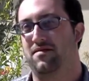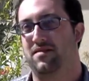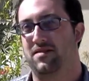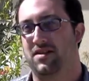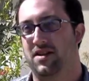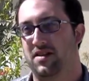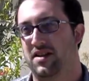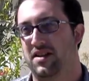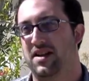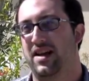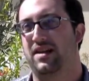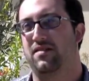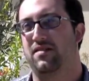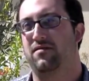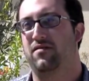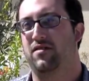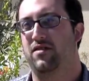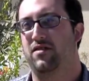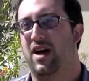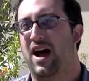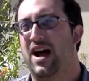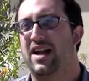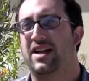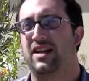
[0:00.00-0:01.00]
to the Negev
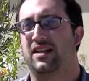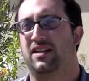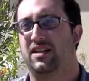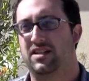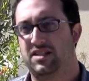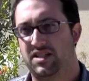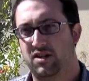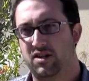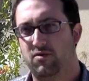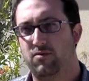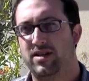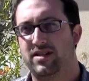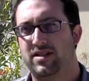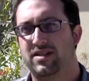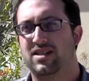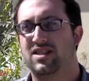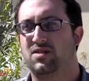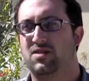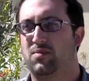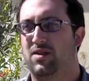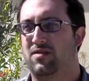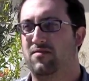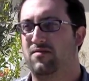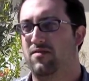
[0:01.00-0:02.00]
for idealistic
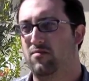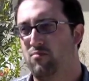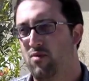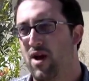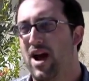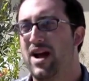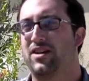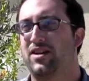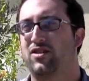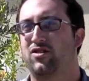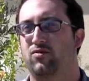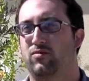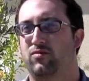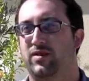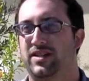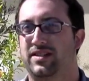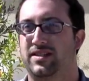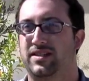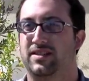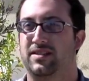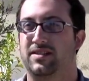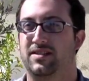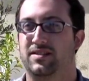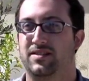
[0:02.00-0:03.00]
reasons, but for practical
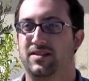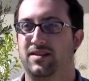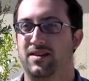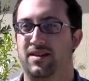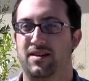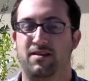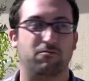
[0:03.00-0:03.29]
reasons.